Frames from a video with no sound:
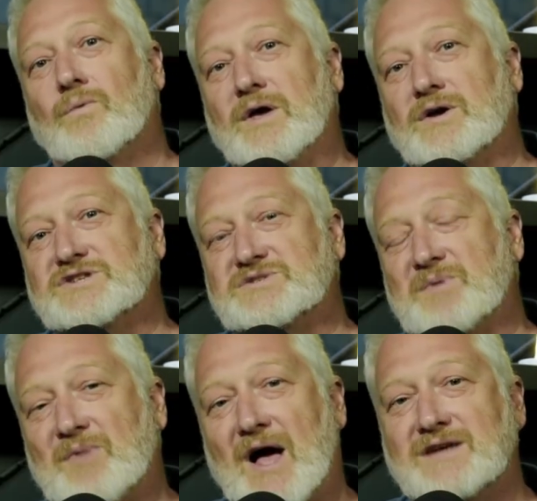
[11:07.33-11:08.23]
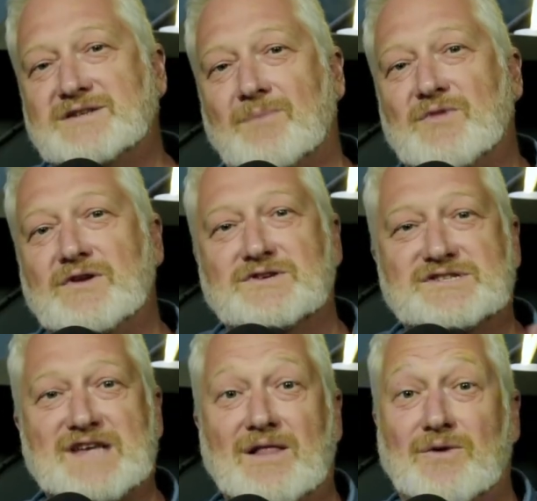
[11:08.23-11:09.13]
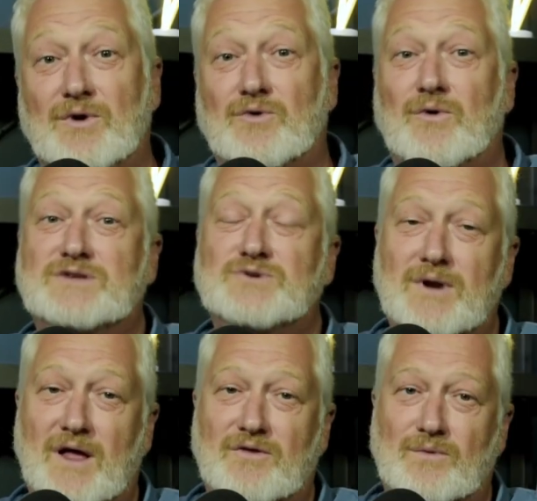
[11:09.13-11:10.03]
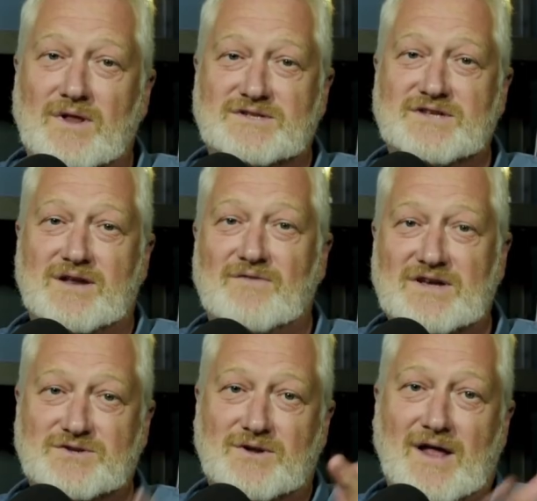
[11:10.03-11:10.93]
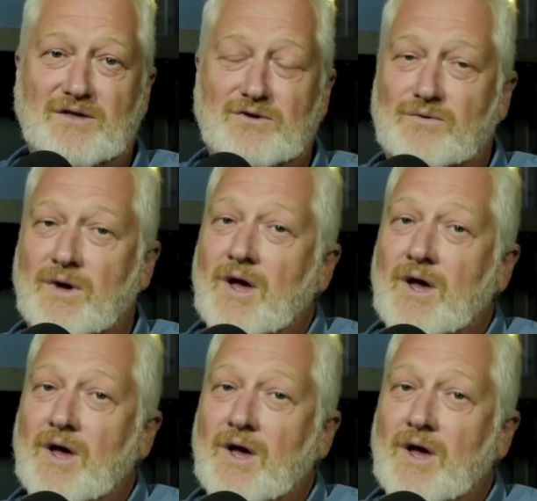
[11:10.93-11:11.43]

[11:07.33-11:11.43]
we could just be buying something to sell it real quick to another real estate investor like you.